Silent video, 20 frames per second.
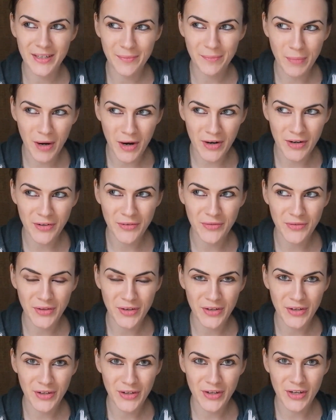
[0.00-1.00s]
part of
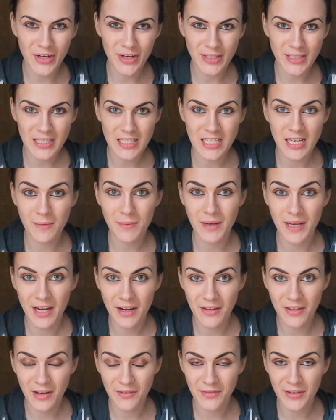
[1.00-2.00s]
the stepping
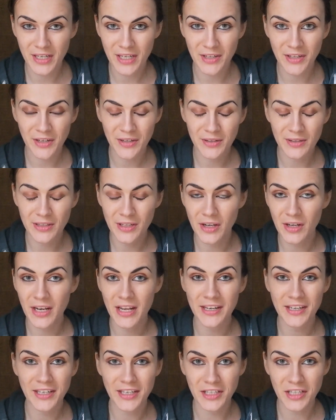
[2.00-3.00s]
out of that feeling and not
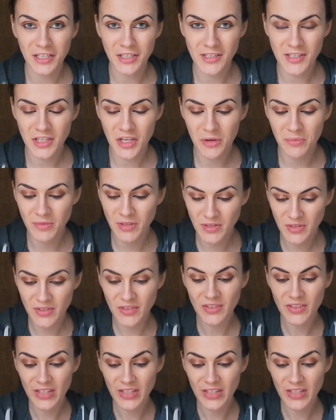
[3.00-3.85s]
letting it consume is,